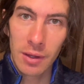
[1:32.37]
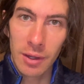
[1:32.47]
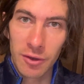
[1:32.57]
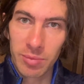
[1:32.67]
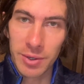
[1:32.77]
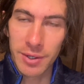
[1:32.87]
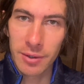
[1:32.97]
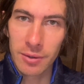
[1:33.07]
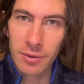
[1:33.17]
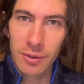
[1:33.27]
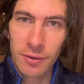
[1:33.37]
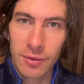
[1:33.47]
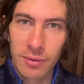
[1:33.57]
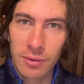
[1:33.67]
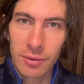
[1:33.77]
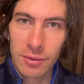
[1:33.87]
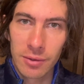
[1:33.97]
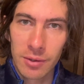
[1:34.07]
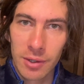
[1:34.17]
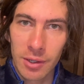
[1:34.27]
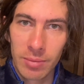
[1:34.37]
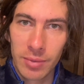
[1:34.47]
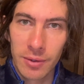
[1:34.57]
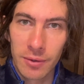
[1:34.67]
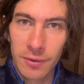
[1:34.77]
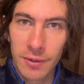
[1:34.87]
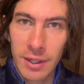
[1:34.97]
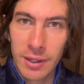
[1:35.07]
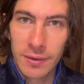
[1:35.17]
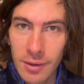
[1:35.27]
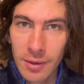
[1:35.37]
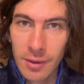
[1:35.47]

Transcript: that is material is through a computer science.